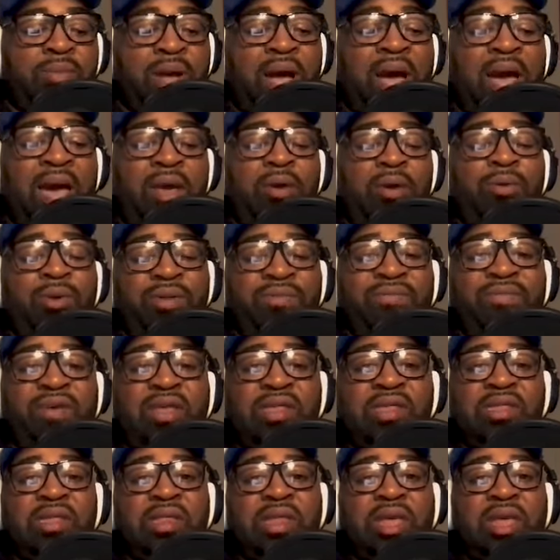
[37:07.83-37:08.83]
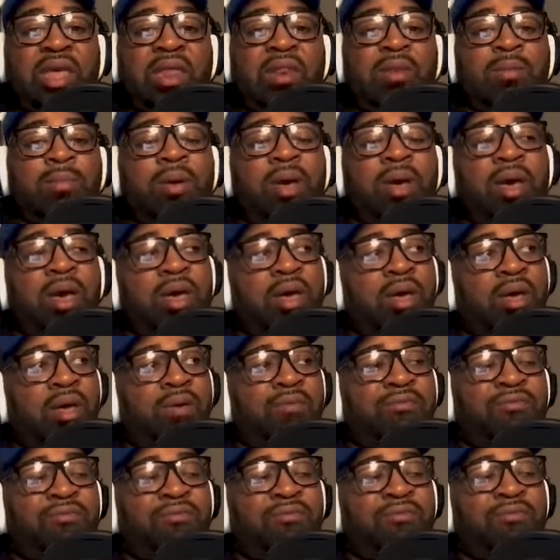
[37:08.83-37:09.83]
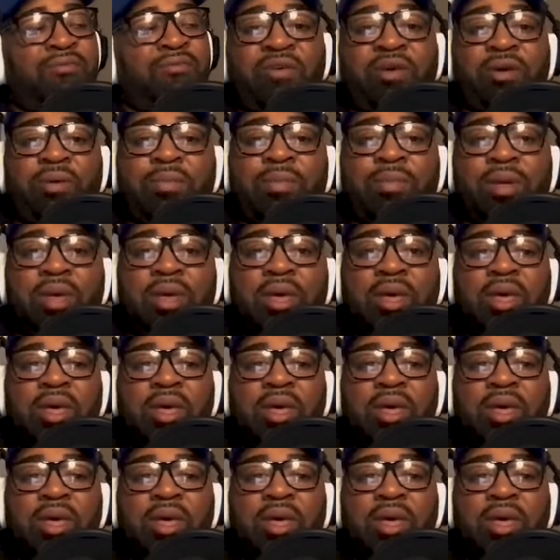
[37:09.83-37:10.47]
guy who invested in my first film,